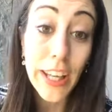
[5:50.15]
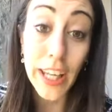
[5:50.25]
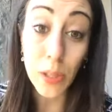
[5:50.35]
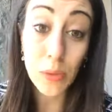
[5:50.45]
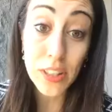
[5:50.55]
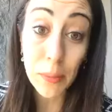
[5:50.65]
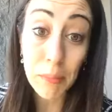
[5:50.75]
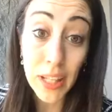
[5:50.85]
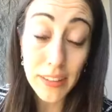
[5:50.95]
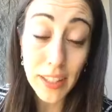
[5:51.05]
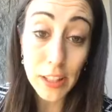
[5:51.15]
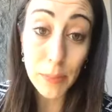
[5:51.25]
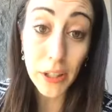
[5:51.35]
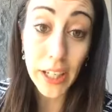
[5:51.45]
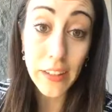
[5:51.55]
It was an amazing
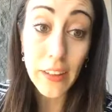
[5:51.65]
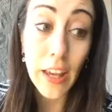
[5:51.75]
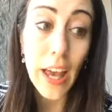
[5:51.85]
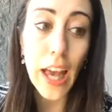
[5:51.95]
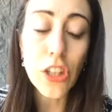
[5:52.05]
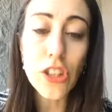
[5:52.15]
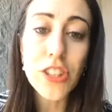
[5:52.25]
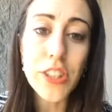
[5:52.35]
experience, and just